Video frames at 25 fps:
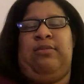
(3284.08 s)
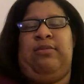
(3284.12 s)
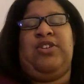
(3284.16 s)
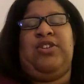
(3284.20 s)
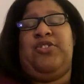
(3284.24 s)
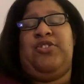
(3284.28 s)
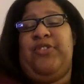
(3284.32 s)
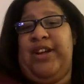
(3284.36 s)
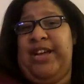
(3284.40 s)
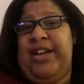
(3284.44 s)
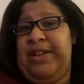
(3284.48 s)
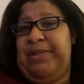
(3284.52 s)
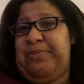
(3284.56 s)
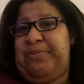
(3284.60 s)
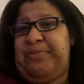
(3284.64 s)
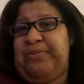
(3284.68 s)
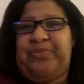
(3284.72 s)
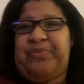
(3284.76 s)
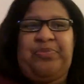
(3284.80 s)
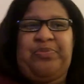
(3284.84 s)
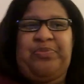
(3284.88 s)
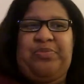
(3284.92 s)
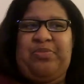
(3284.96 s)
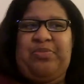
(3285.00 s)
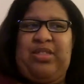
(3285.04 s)
great.
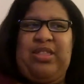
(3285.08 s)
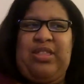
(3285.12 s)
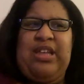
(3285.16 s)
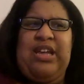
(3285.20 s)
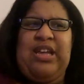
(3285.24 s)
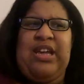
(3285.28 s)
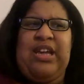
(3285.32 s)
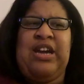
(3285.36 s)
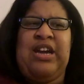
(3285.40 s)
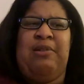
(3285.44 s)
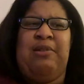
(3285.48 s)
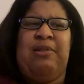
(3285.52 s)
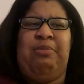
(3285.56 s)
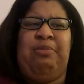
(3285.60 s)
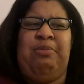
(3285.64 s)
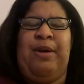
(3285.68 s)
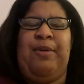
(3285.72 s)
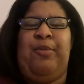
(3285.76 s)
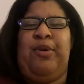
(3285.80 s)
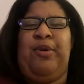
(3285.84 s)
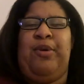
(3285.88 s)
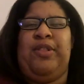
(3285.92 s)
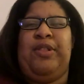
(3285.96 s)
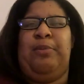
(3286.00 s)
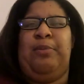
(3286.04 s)

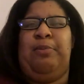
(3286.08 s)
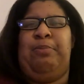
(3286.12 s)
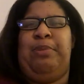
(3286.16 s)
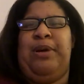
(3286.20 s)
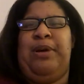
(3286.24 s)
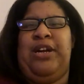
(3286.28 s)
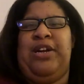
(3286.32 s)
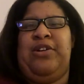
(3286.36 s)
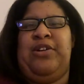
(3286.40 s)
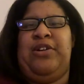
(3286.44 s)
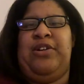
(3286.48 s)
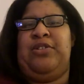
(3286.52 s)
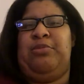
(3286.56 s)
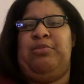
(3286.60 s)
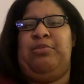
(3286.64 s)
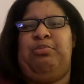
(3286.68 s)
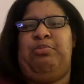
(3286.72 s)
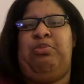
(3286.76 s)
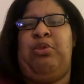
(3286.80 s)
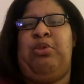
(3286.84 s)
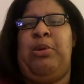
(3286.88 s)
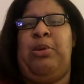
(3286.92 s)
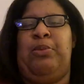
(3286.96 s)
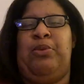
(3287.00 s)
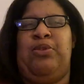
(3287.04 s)
Probably one of the better
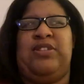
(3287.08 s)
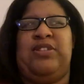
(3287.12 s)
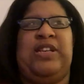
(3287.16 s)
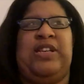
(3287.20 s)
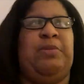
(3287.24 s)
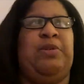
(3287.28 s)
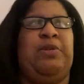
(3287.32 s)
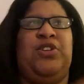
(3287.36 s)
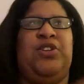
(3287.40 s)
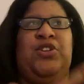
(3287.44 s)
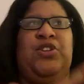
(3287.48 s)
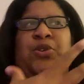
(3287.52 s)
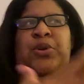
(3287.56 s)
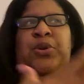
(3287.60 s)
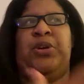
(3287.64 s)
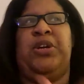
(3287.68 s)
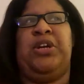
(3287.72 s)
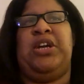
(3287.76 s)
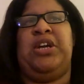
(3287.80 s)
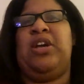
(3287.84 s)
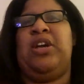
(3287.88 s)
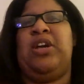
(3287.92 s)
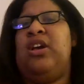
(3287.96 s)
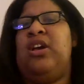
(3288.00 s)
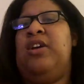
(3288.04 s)
promos they've been
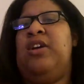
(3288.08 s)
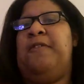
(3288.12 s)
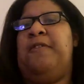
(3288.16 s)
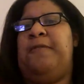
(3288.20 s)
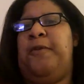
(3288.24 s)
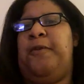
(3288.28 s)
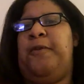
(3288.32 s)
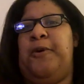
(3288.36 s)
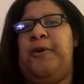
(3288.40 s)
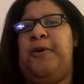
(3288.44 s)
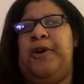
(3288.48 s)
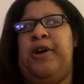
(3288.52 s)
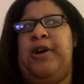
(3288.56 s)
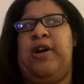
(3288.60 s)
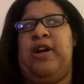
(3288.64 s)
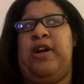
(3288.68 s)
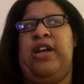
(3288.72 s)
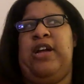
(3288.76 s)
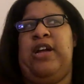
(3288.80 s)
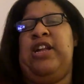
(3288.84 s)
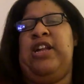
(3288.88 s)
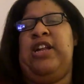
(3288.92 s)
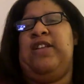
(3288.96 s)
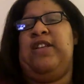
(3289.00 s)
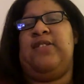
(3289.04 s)
doing for
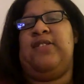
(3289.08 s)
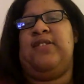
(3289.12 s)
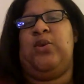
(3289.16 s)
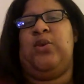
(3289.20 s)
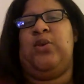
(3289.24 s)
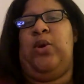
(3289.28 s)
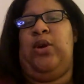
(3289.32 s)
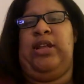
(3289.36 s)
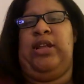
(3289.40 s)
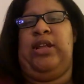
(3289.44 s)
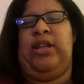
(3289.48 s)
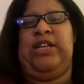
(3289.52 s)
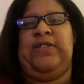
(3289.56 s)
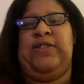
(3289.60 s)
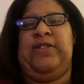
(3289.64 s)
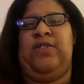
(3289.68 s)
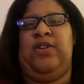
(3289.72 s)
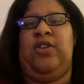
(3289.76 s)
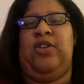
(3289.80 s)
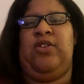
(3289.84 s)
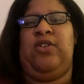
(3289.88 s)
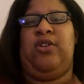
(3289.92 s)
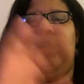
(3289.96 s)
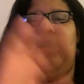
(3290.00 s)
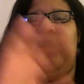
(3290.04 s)
any of the storylines
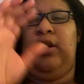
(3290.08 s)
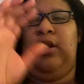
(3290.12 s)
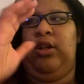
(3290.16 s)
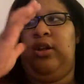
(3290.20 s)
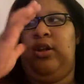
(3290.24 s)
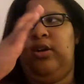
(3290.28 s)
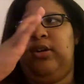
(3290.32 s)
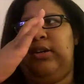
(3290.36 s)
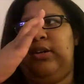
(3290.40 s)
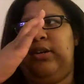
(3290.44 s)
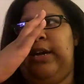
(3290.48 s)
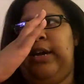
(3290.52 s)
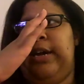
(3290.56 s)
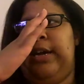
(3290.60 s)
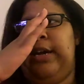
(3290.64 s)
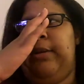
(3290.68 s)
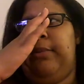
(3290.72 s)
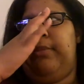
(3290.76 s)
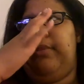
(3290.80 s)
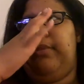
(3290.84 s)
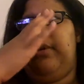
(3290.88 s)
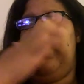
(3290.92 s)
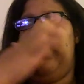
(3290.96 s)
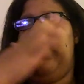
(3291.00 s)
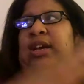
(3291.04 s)
for a long
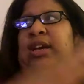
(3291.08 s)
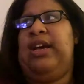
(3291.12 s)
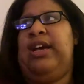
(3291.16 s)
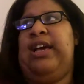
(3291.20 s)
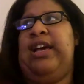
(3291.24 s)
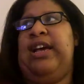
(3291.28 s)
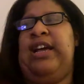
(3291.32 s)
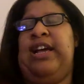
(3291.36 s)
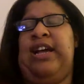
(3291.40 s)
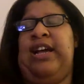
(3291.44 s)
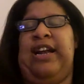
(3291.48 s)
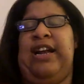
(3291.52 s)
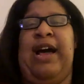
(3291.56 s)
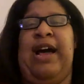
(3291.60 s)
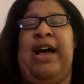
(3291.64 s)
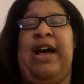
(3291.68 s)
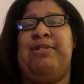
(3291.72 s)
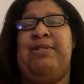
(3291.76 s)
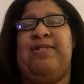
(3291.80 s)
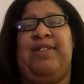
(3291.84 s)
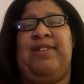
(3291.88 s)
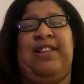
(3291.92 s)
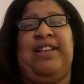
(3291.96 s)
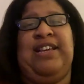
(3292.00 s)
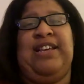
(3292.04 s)
time. And I
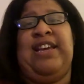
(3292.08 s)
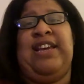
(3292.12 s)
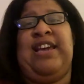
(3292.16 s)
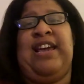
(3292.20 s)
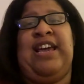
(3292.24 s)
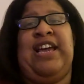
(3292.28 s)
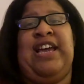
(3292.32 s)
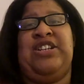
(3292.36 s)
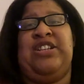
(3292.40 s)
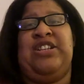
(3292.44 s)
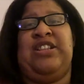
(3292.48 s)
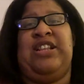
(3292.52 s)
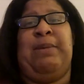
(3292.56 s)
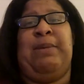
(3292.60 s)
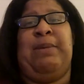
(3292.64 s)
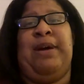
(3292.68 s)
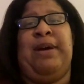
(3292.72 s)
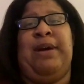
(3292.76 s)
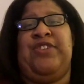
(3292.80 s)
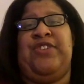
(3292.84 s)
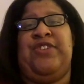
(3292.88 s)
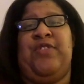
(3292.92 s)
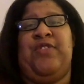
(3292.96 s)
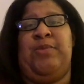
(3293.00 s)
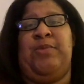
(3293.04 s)
was really engaged in that
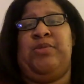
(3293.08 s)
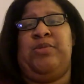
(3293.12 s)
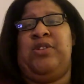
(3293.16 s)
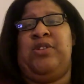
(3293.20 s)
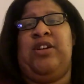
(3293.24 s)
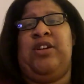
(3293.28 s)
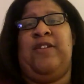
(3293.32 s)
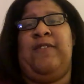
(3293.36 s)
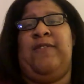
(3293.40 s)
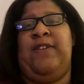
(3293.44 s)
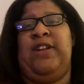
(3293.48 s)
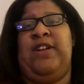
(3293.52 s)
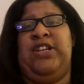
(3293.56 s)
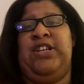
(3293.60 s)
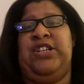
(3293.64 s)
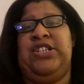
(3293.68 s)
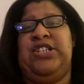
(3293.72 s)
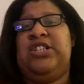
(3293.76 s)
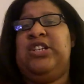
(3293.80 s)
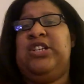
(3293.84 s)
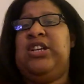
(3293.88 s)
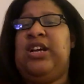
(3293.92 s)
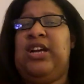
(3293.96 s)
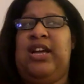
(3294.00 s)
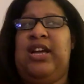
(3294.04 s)
match from start to
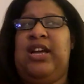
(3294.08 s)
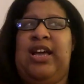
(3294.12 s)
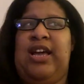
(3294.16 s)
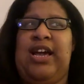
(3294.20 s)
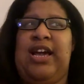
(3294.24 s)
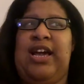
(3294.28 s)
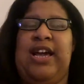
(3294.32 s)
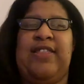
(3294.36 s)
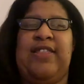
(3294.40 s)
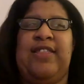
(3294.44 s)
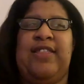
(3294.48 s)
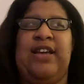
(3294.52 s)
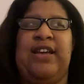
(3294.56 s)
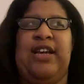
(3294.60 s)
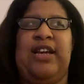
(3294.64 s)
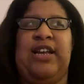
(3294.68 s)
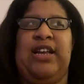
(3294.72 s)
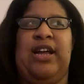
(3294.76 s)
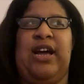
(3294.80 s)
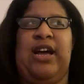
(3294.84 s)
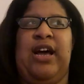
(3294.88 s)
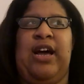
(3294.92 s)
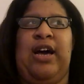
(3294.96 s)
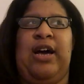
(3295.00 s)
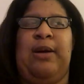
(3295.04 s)
finish. And
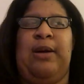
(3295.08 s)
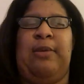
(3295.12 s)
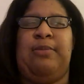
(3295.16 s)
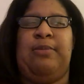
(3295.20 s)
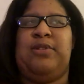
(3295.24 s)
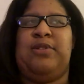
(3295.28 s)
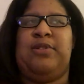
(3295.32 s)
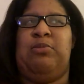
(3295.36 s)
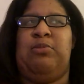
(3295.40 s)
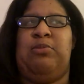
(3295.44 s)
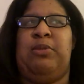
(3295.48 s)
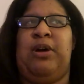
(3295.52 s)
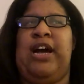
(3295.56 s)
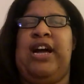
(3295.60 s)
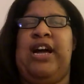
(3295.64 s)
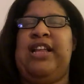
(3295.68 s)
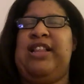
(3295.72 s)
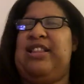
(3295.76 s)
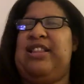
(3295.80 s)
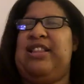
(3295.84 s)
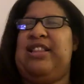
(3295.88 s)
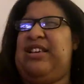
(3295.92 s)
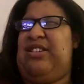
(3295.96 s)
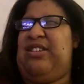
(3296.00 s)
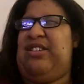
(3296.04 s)
then, so
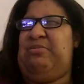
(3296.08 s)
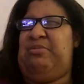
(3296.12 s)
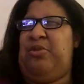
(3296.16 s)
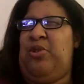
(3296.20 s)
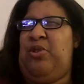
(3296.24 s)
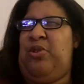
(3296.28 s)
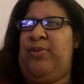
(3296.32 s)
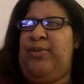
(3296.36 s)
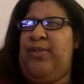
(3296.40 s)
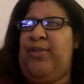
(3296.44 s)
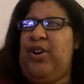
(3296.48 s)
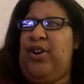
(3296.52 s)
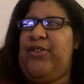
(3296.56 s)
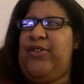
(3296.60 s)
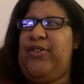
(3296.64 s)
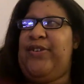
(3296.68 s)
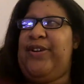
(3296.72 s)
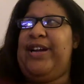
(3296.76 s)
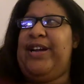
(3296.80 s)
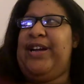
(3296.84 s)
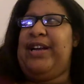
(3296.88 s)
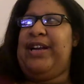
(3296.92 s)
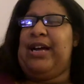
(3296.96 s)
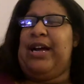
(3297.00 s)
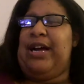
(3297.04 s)
my overall
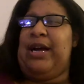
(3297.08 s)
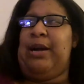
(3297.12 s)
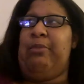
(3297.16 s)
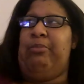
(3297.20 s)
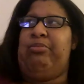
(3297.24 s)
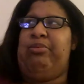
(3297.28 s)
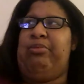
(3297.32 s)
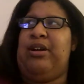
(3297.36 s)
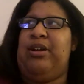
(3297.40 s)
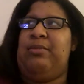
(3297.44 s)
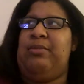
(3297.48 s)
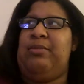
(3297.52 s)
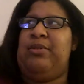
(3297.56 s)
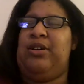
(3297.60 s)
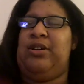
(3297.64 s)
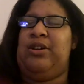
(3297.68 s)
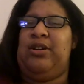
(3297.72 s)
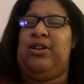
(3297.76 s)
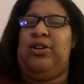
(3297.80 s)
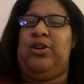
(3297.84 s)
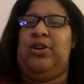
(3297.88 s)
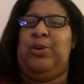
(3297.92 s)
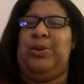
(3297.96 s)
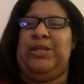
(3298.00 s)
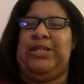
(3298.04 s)
grade, I'm probably going
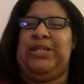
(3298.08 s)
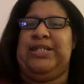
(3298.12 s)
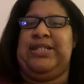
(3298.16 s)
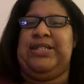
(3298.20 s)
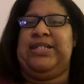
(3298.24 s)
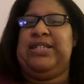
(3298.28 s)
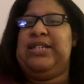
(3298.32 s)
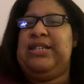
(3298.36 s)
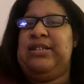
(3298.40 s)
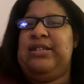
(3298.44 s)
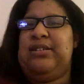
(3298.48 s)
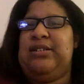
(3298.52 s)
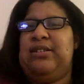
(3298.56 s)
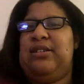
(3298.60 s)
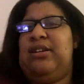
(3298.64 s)
to go with a C.